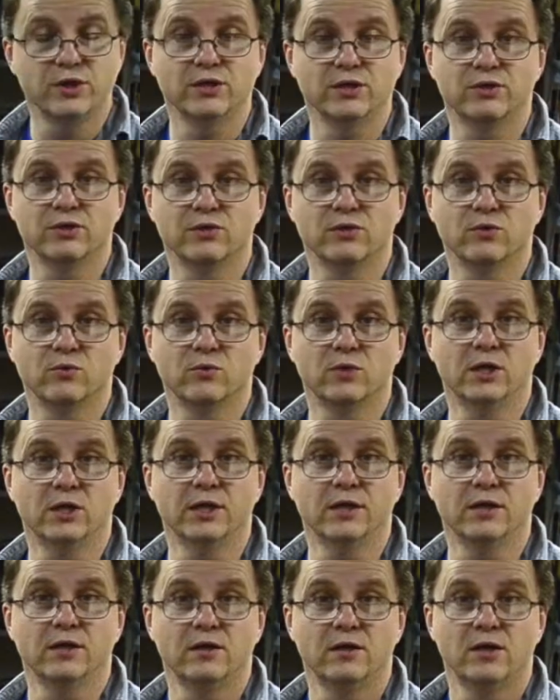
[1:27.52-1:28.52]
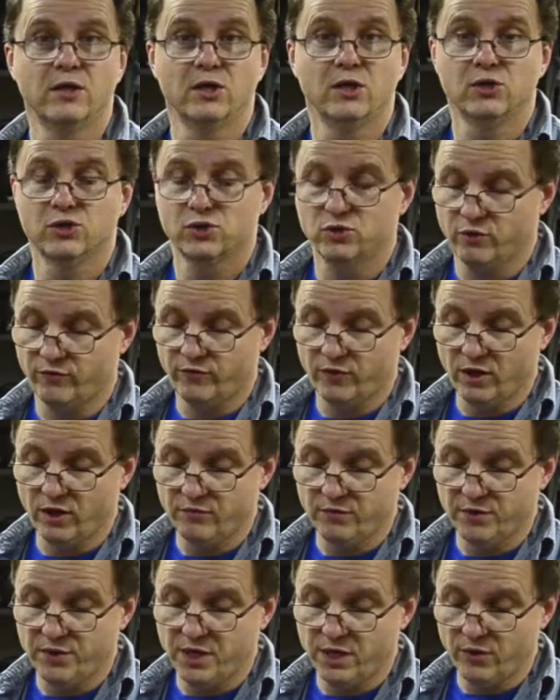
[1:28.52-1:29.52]
into the wood. So if you
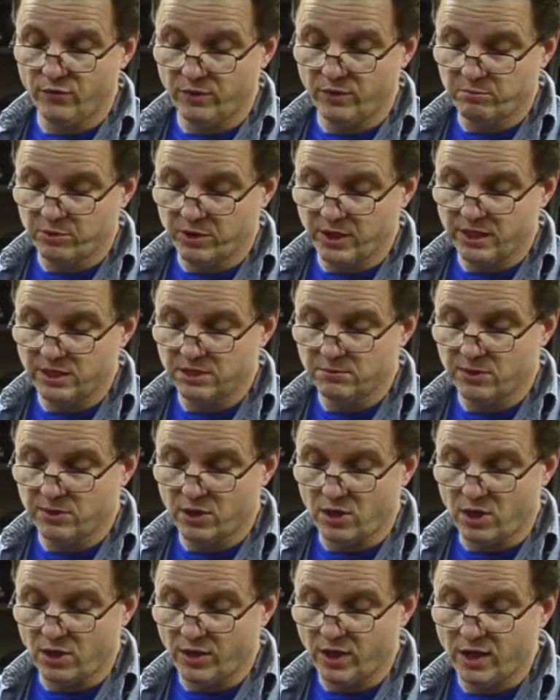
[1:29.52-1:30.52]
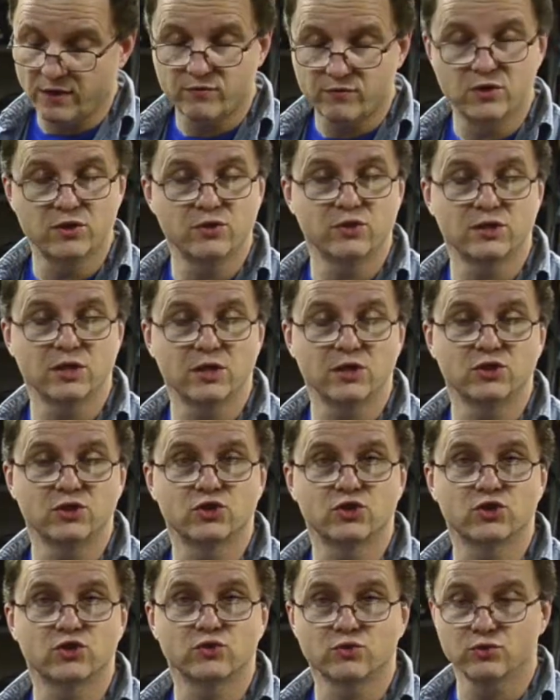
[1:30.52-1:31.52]
ever need a replacement, all you have to do is
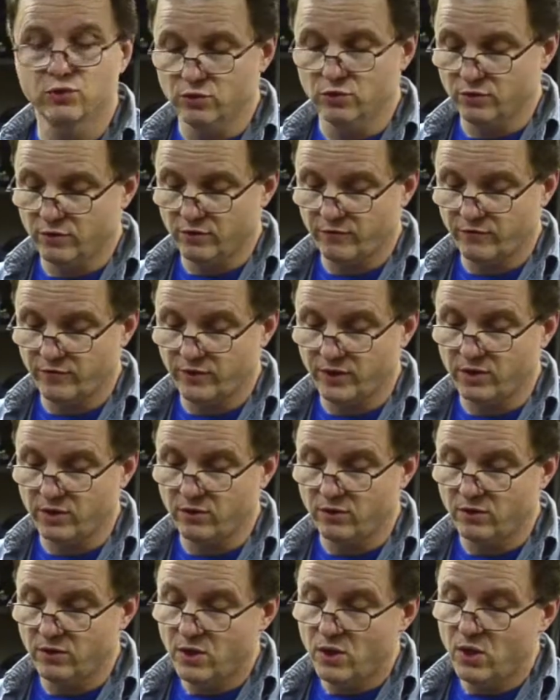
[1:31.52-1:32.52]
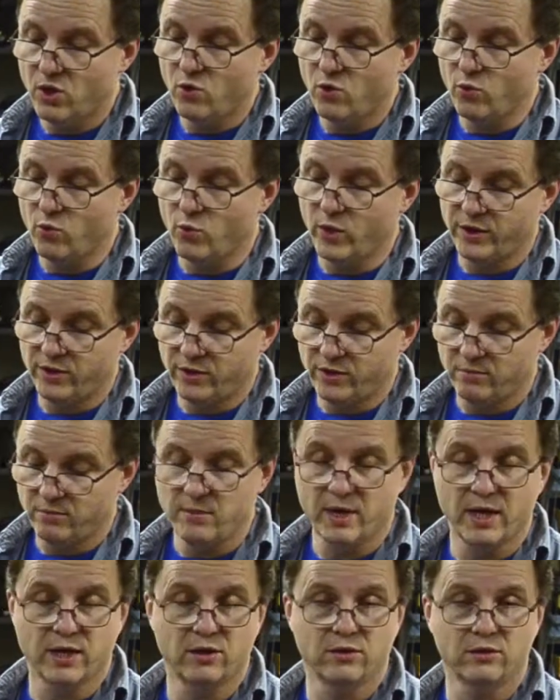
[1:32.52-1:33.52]
unscrew the ferrule with the
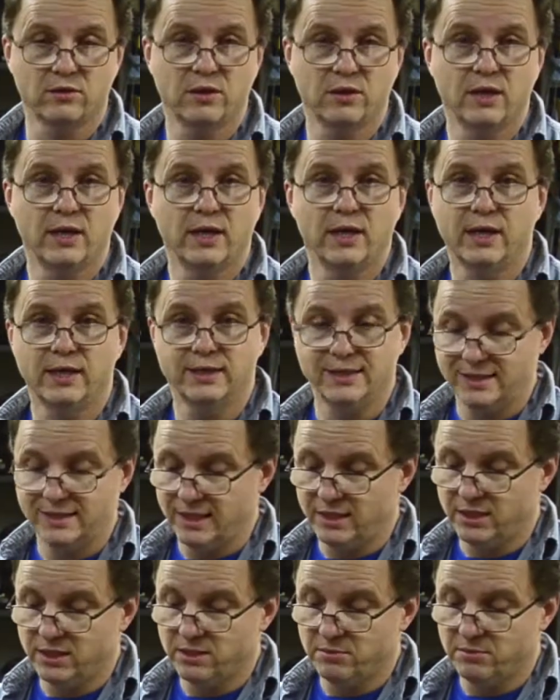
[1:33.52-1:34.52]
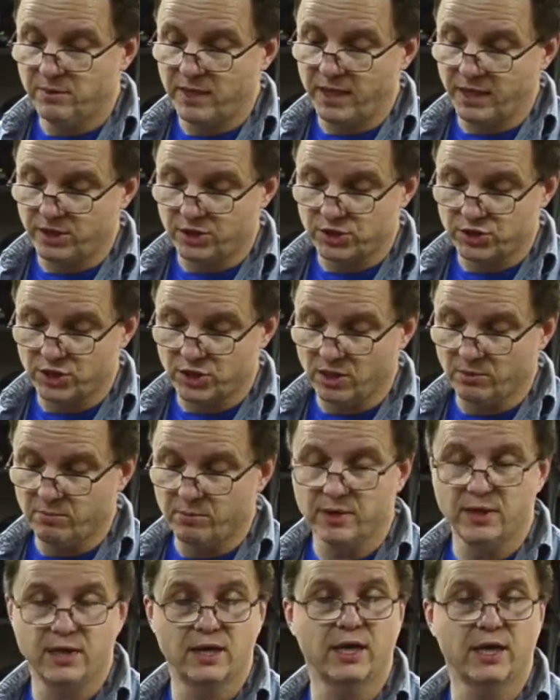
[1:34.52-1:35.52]
metal and send it to me. I could
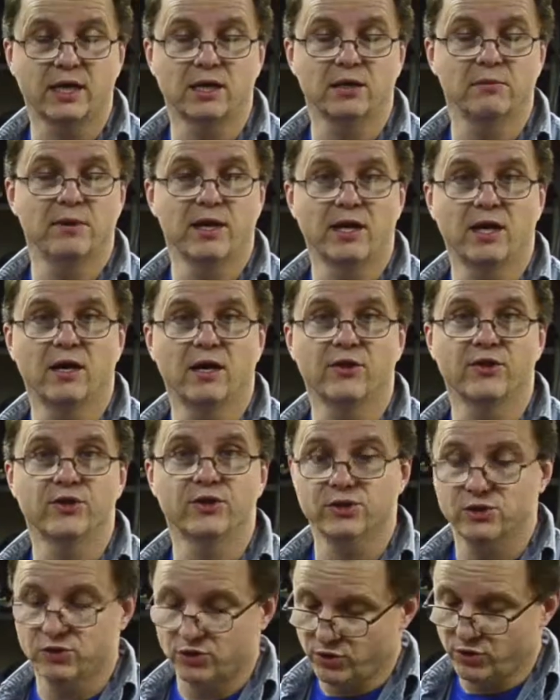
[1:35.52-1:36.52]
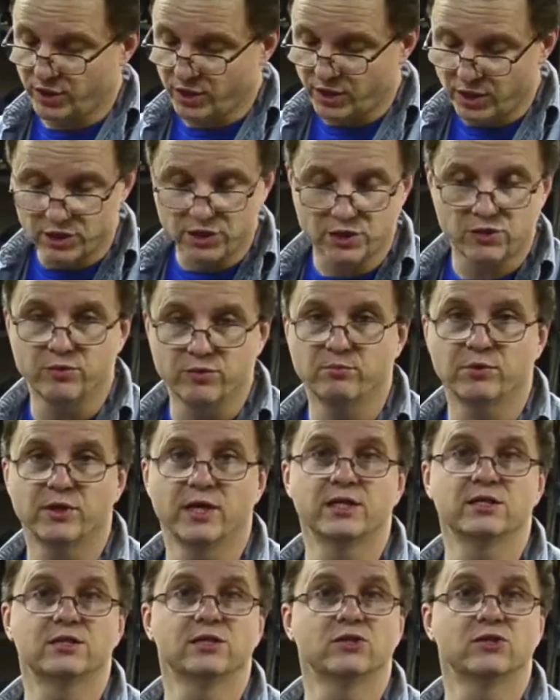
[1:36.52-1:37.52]
sharpen it, I can make others, so you could just
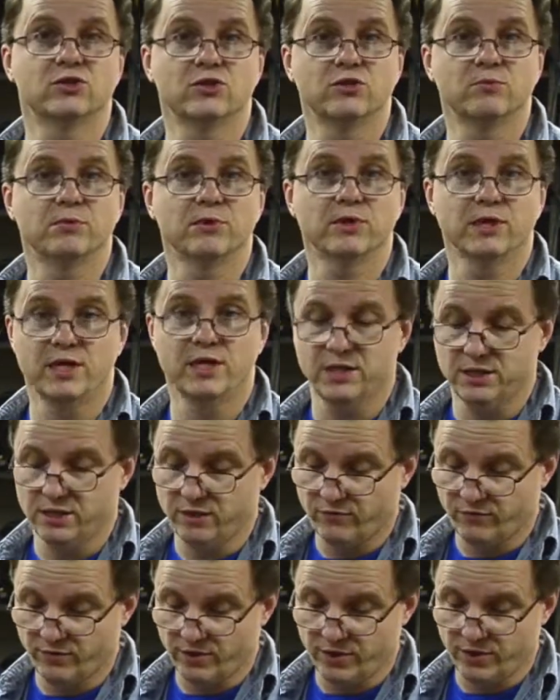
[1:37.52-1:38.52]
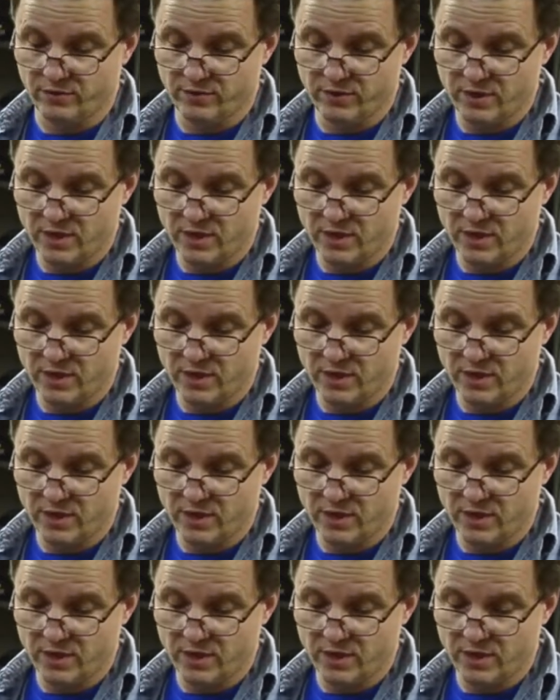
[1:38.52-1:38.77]
replace it super easy for you.